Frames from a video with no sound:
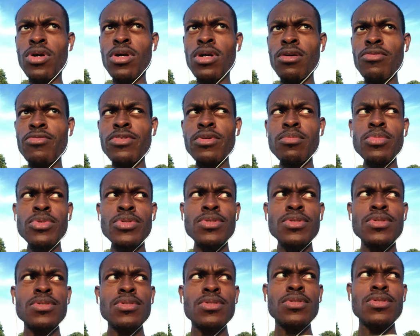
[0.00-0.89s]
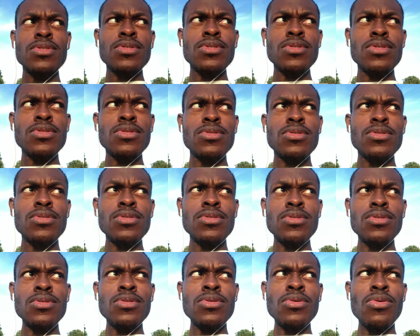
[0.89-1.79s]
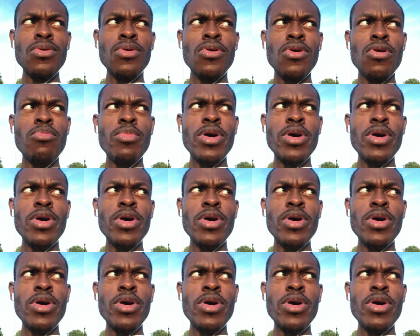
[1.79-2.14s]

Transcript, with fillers: comfortable to record